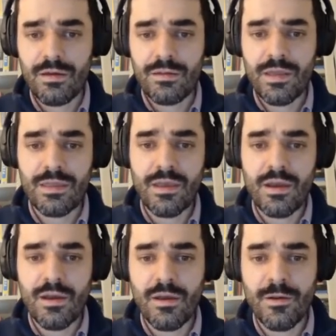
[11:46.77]

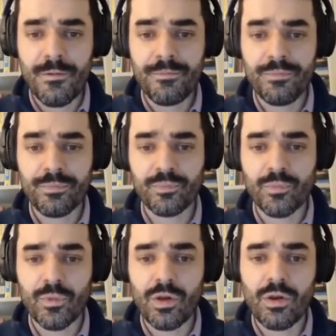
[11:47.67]
Then
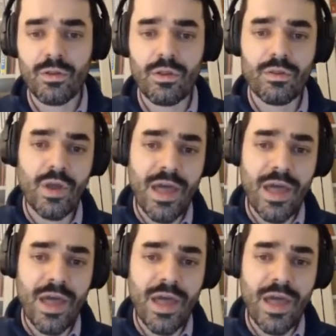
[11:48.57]
the